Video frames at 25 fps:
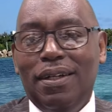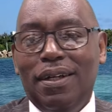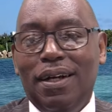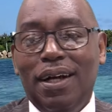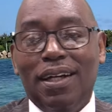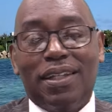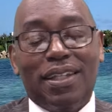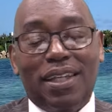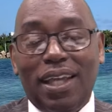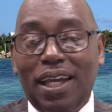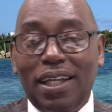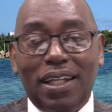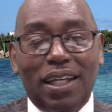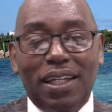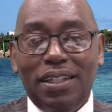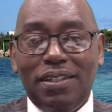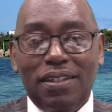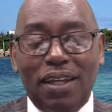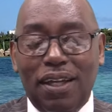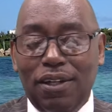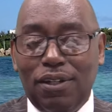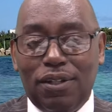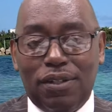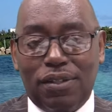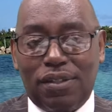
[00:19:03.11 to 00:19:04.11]
Again, I
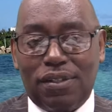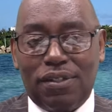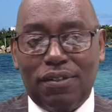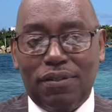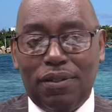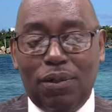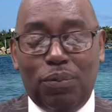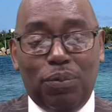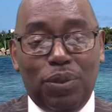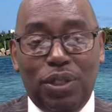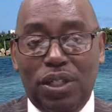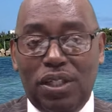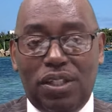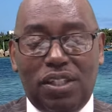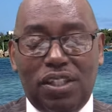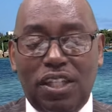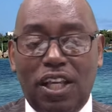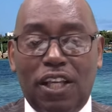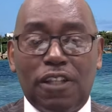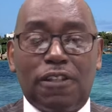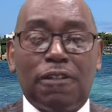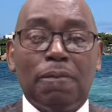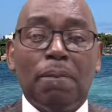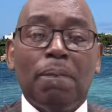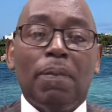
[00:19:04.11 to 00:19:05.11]
tell us, the word
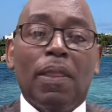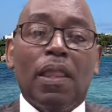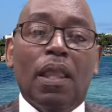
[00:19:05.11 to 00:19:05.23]
says,